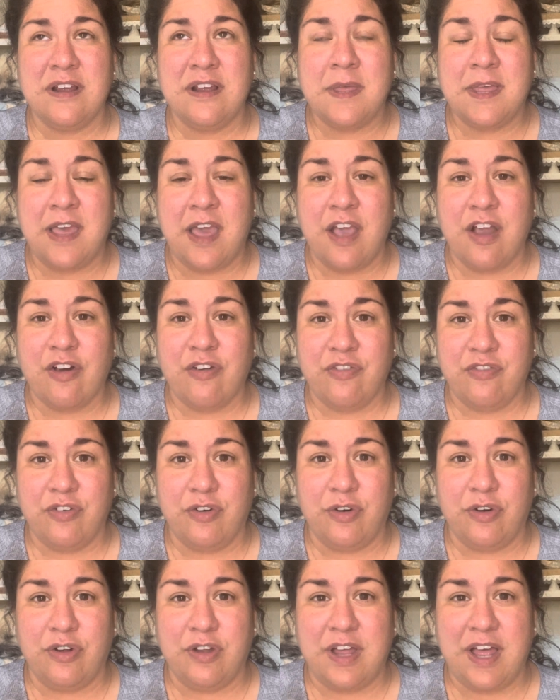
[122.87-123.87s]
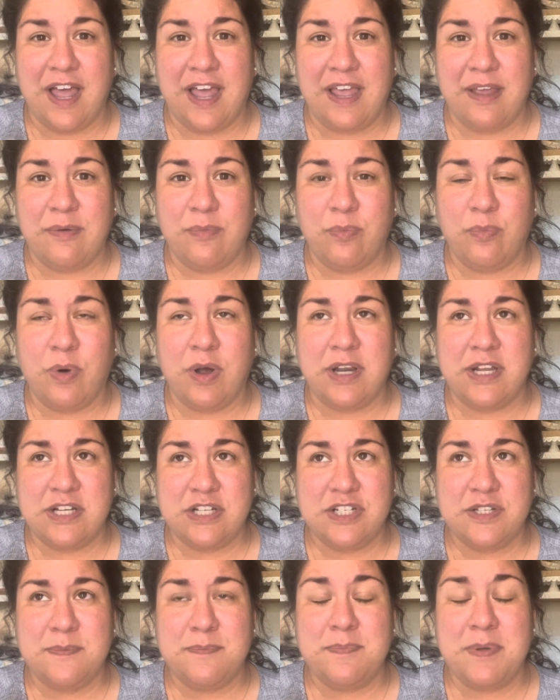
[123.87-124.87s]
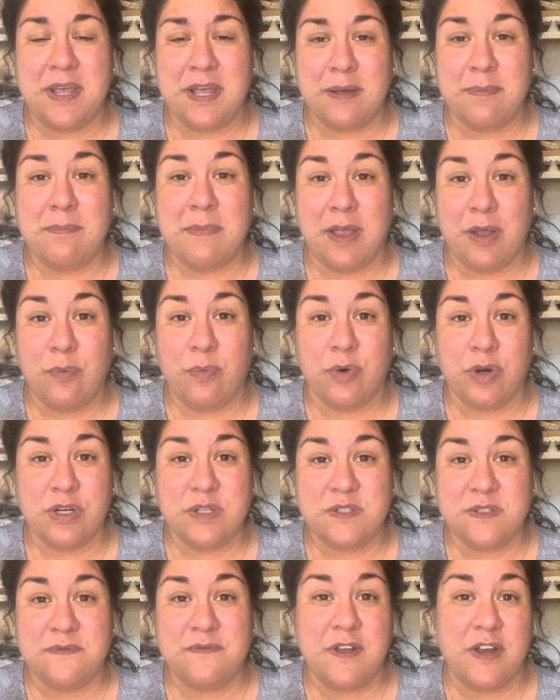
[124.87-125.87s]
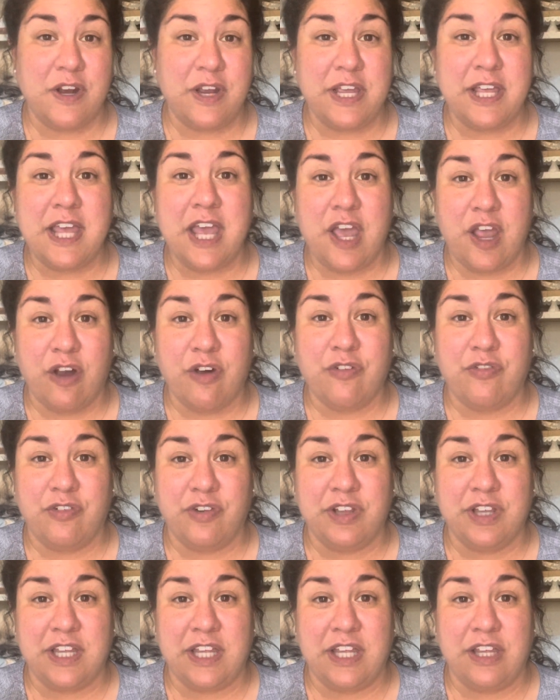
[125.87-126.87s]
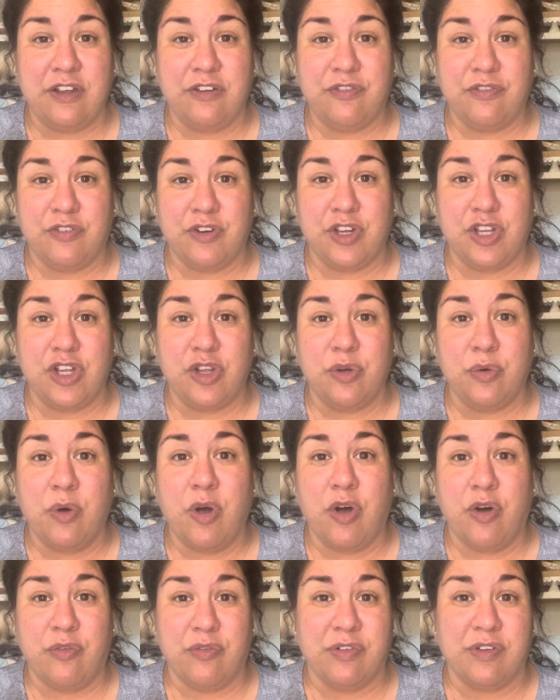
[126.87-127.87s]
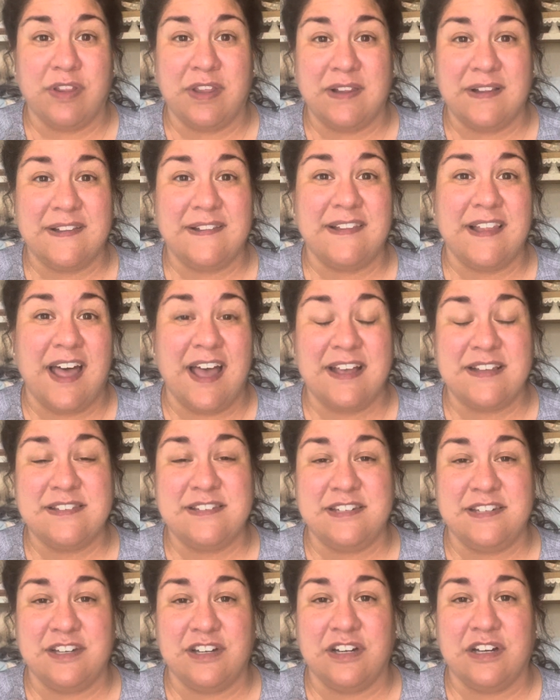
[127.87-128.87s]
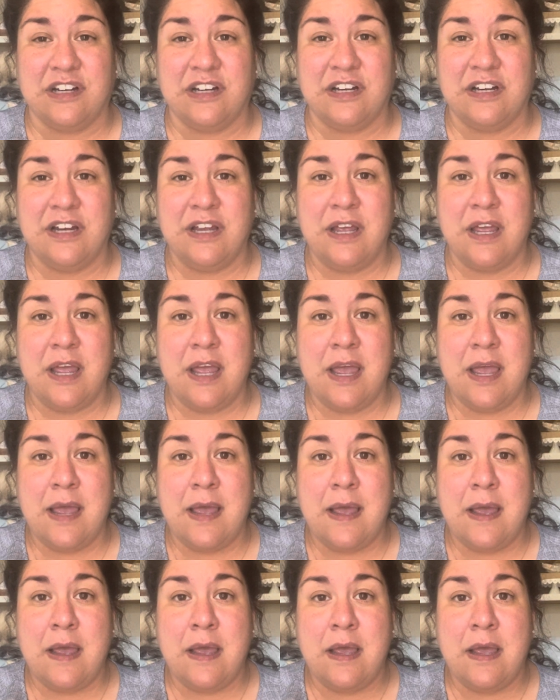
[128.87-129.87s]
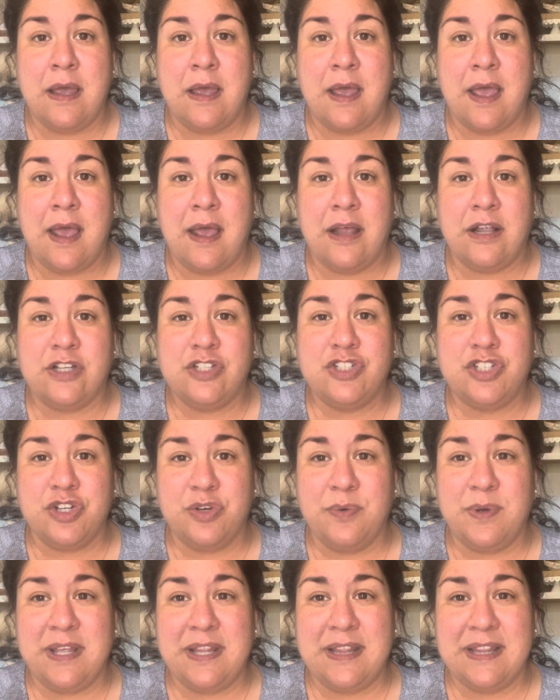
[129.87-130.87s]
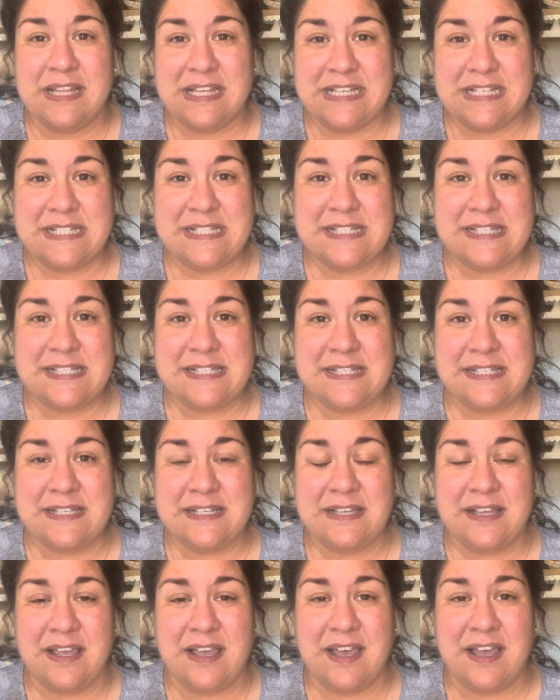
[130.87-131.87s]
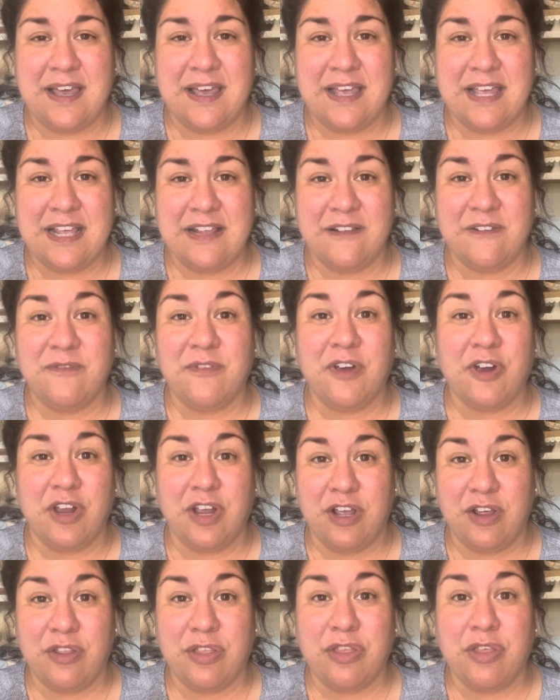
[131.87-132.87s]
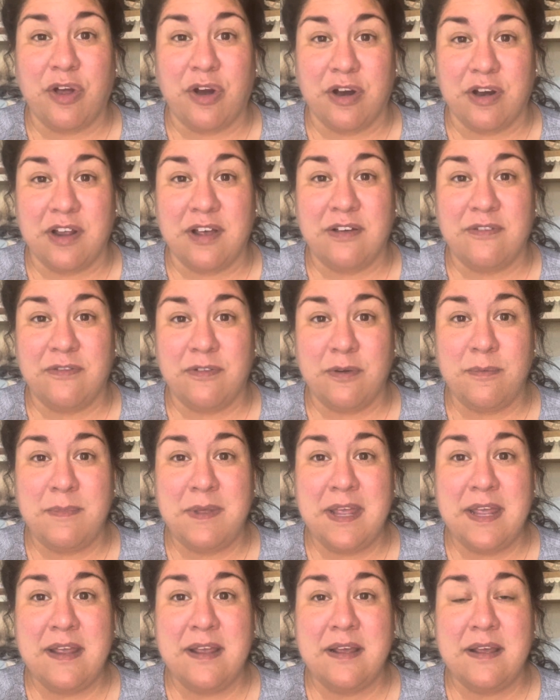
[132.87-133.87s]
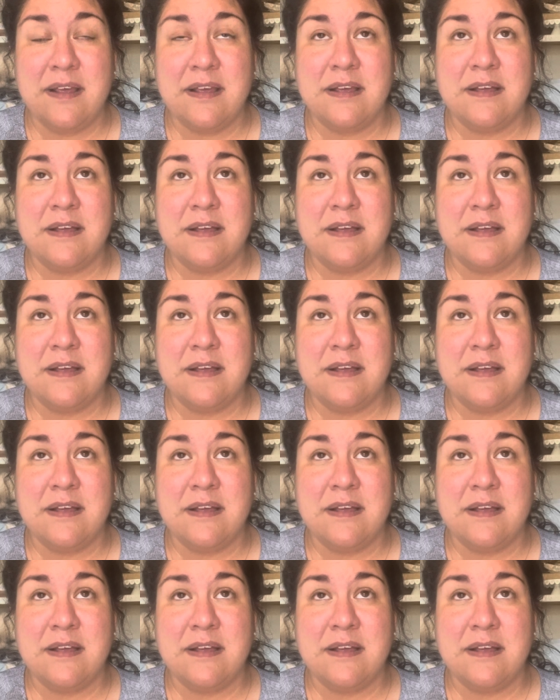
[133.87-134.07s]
careful. I wanted to pick my words very carefully for you over this last year. Doing this is very cathartic for me.